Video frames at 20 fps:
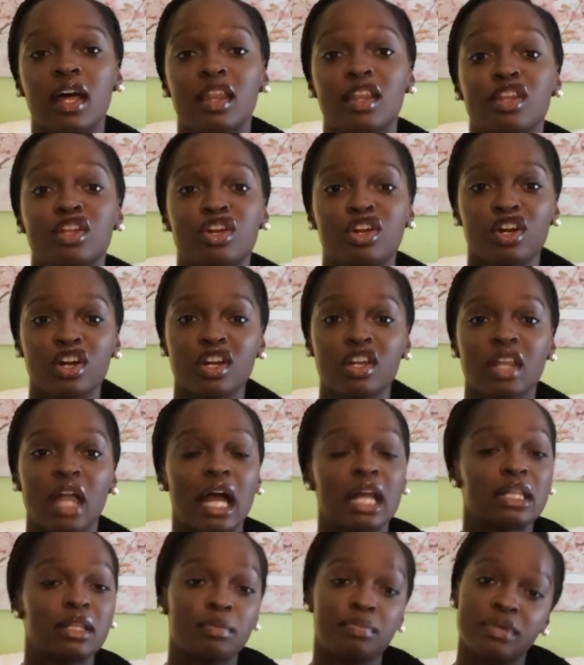you're
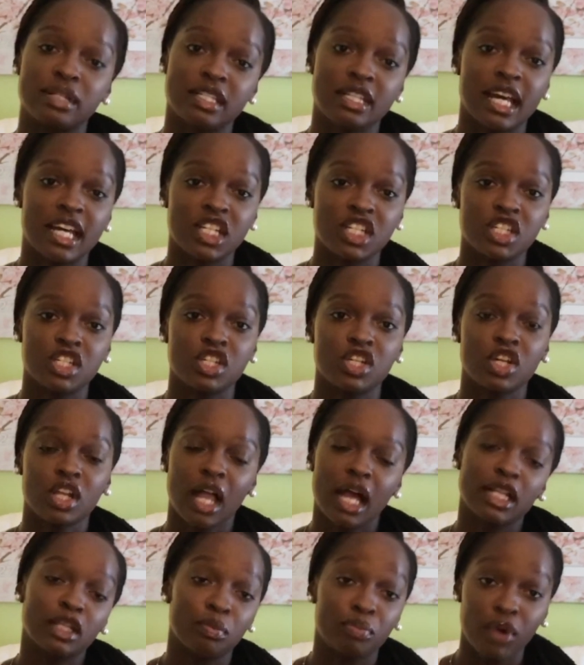like you're
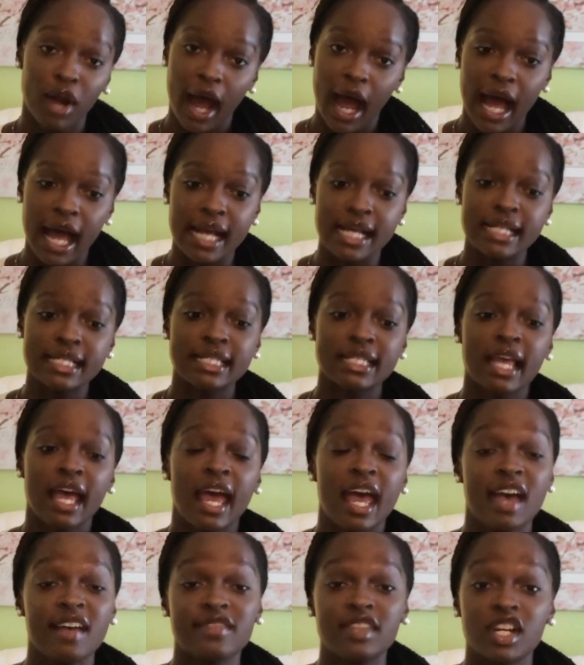like the prize.
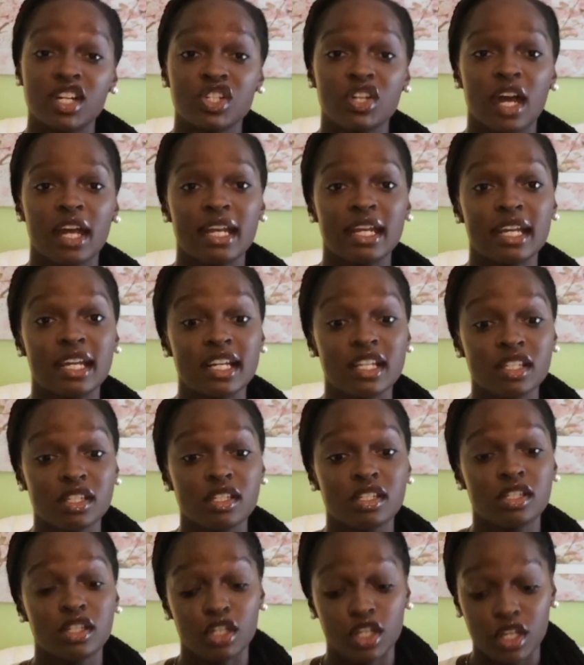If they're trying to
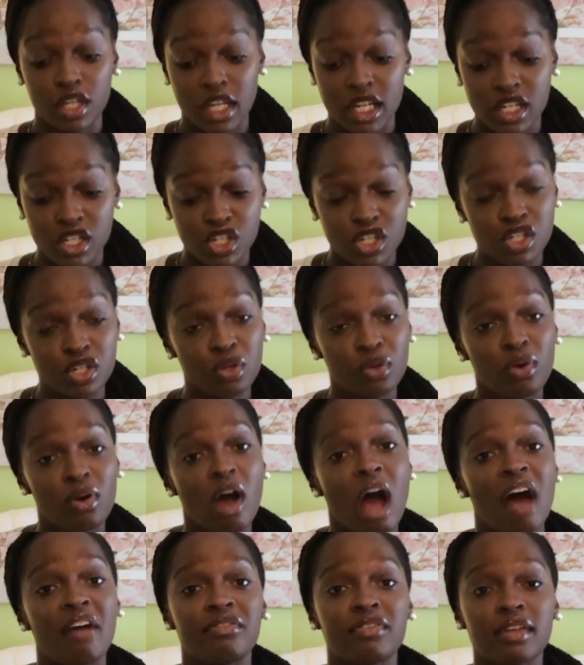get you,
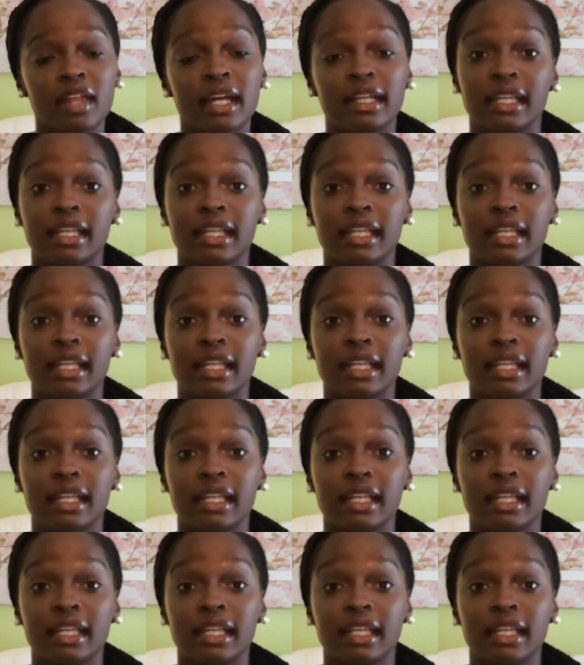I feel like